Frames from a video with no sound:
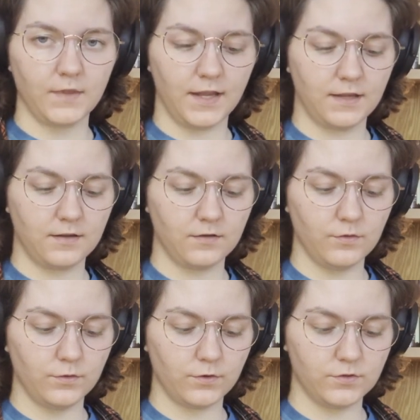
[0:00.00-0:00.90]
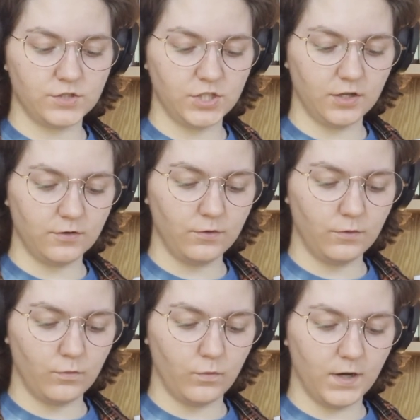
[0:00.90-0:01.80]
like,
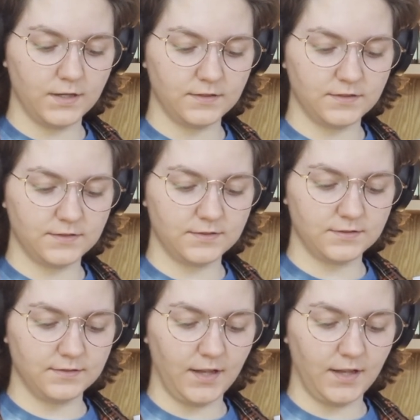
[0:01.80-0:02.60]
Ruggiero was,